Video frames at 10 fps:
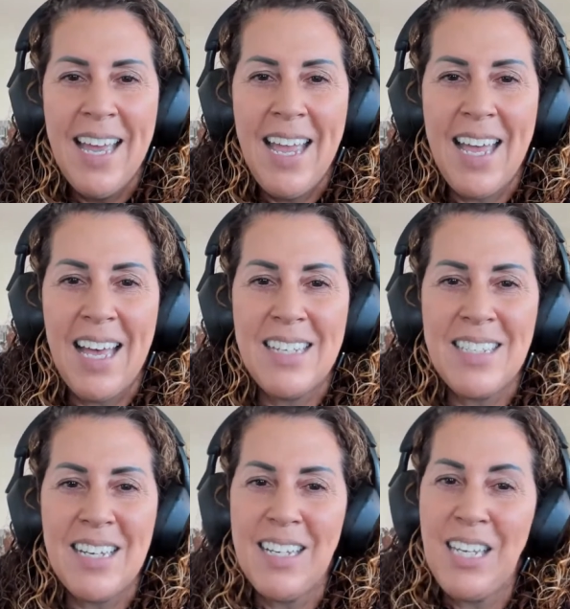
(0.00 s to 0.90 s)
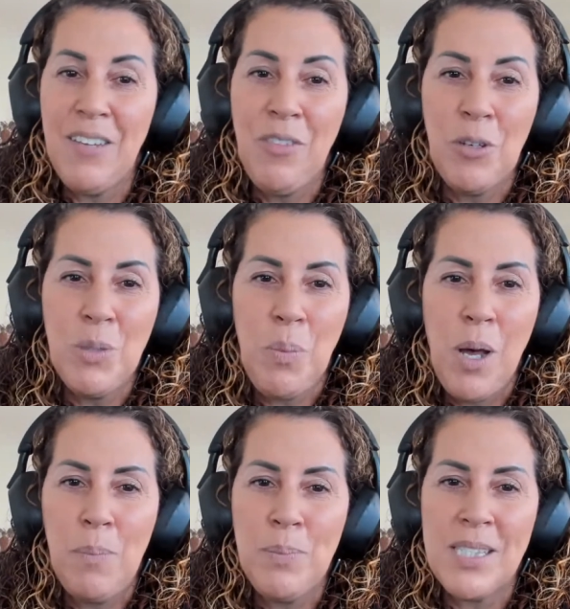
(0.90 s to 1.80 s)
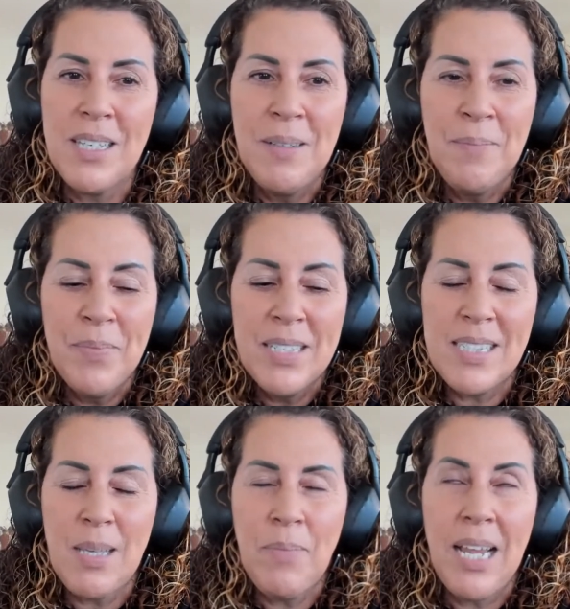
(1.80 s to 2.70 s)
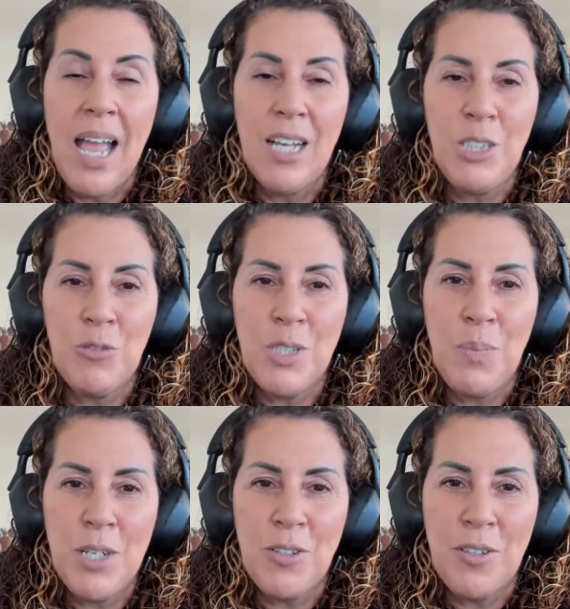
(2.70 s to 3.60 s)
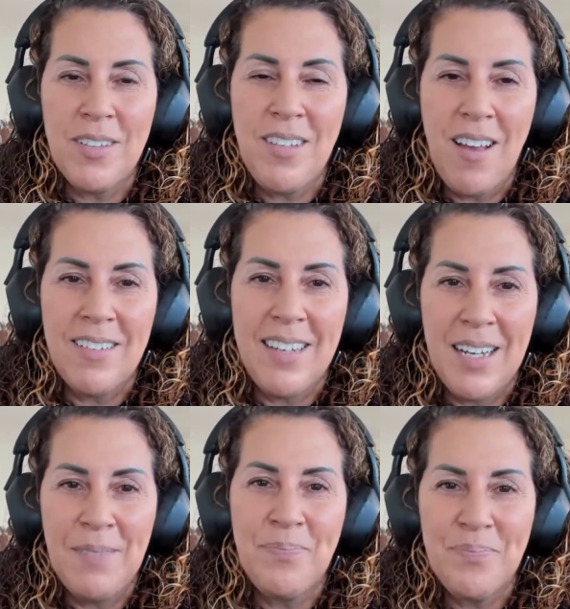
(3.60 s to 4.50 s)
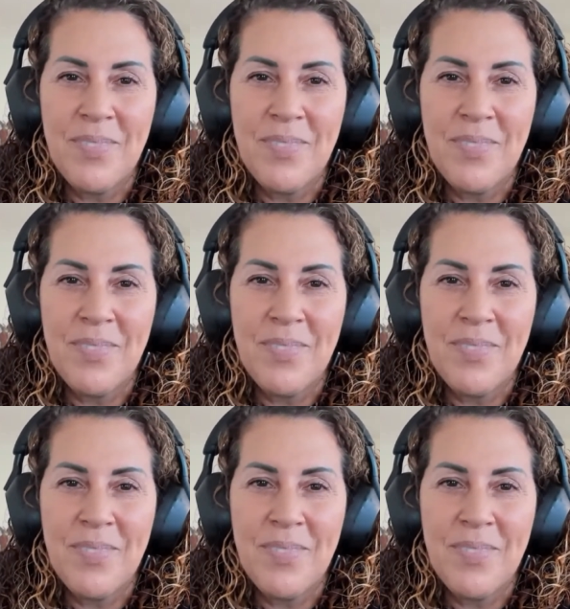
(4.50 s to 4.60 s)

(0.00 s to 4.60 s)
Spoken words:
And give those pups something extra special this holiday.